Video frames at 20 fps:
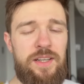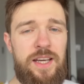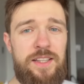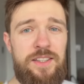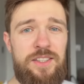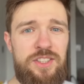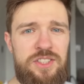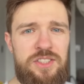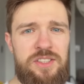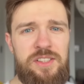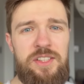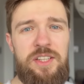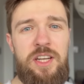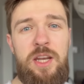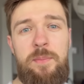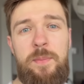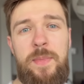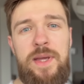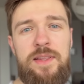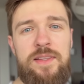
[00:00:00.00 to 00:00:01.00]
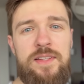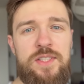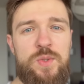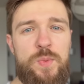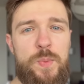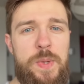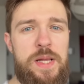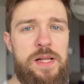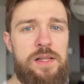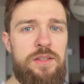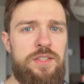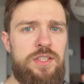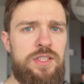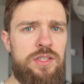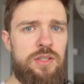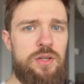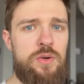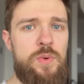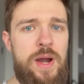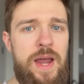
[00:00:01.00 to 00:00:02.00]
Additionally, they made this wheel
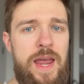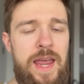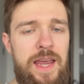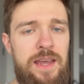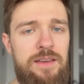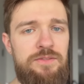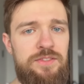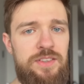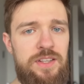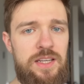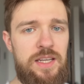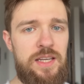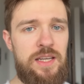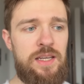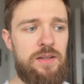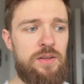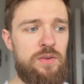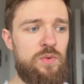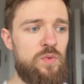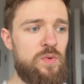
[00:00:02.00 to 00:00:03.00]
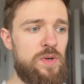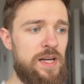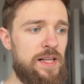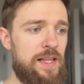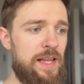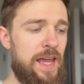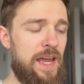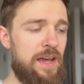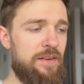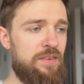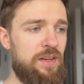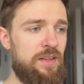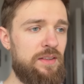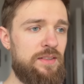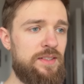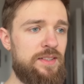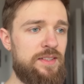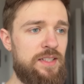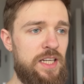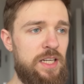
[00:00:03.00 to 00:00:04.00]
so heavy while having the
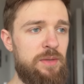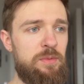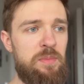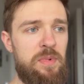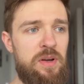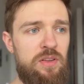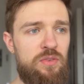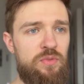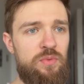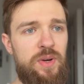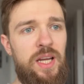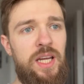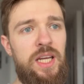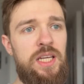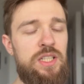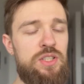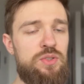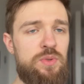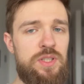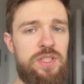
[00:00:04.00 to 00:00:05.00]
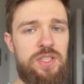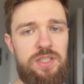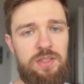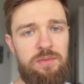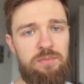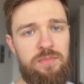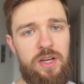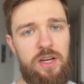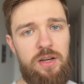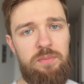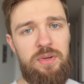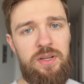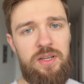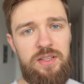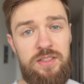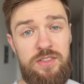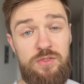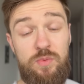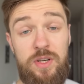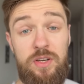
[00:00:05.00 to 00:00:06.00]
same amount of range, which in my opinion
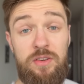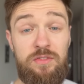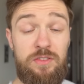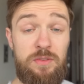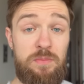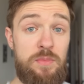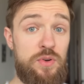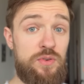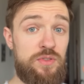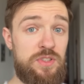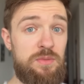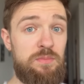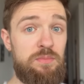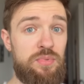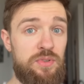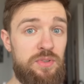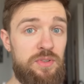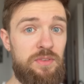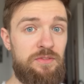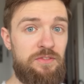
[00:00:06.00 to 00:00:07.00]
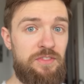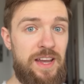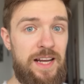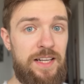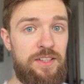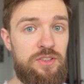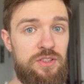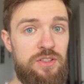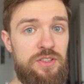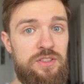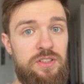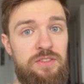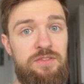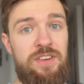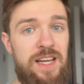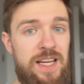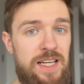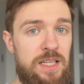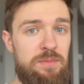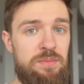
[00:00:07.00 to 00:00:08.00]
is one of the most important factors of
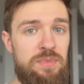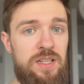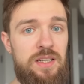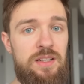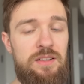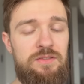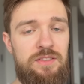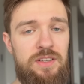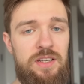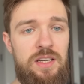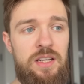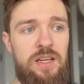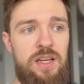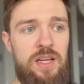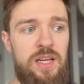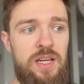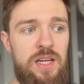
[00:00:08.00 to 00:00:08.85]
any PV,